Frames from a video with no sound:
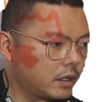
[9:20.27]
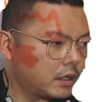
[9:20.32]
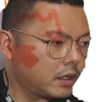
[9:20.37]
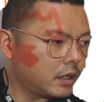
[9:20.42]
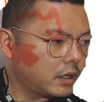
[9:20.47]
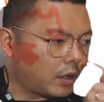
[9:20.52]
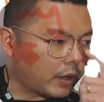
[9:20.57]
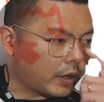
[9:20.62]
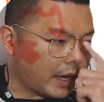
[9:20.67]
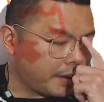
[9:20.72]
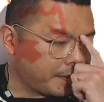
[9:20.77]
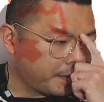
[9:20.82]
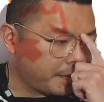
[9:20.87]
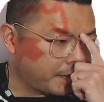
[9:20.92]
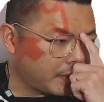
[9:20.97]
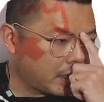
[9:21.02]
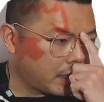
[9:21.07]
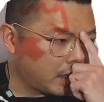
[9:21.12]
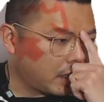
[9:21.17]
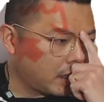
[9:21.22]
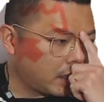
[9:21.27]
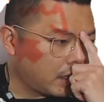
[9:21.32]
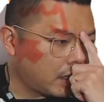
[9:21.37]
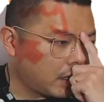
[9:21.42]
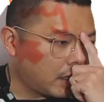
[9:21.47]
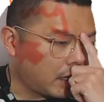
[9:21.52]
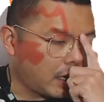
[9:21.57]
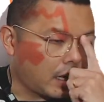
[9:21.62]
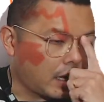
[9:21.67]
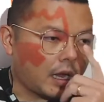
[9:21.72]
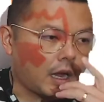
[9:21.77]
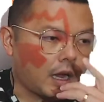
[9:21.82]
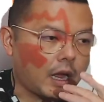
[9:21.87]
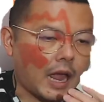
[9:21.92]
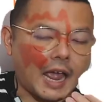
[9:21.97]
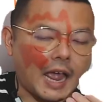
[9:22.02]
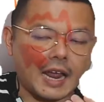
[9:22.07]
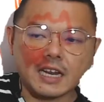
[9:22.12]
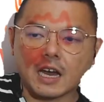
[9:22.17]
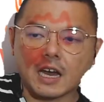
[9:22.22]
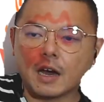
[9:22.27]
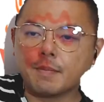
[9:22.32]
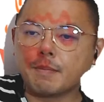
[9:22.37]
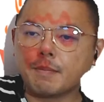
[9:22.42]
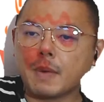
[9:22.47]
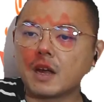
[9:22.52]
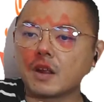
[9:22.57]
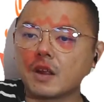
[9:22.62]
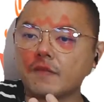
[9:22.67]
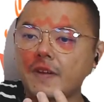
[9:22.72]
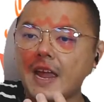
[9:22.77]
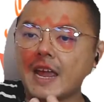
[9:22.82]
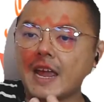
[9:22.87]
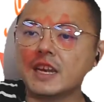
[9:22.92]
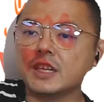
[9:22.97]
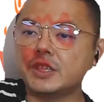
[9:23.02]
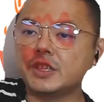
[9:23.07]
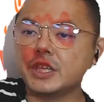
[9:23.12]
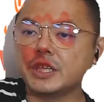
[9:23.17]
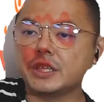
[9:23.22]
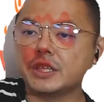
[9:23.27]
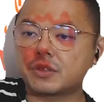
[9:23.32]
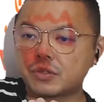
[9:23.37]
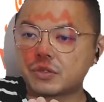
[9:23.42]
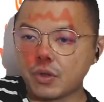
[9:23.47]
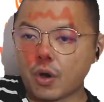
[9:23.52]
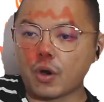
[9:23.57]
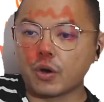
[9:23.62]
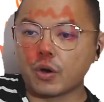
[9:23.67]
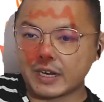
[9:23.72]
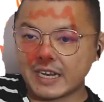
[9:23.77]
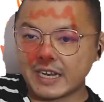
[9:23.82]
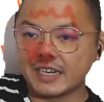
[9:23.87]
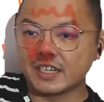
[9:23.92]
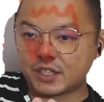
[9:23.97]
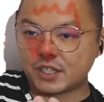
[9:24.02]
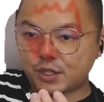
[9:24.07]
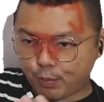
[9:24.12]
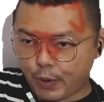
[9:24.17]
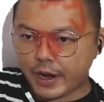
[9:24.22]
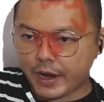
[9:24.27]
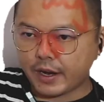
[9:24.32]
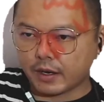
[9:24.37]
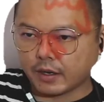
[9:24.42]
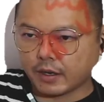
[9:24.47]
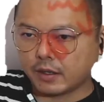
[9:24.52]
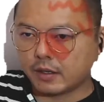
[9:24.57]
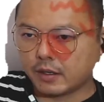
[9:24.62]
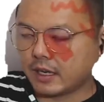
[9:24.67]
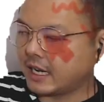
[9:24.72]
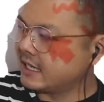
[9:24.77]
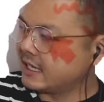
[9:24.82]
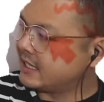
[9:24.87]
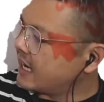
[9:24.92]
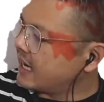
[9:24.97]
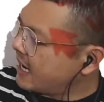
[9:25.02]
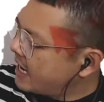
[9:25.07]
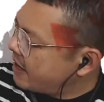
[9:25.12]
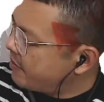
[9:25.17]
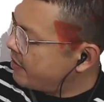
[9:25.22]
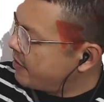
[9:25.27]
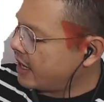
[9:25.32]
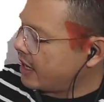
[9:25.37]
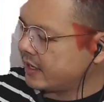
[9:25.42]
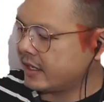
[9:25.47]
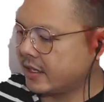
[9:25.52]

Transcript: Okay. And the amount of energy stored in the spring is the area under the